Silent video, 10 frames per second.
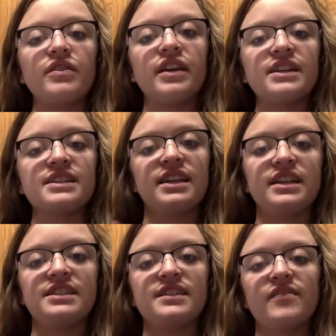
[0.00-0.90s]
this
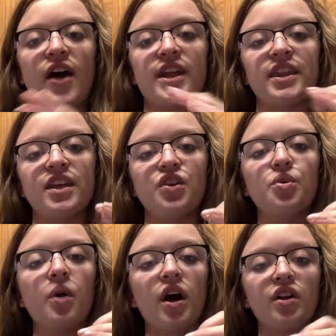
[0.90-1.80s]
is the fact that
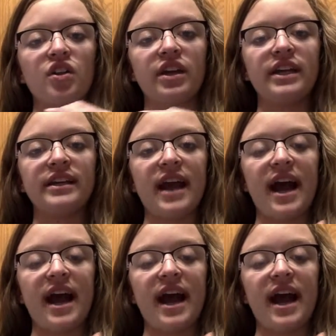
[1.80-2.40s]
you are looking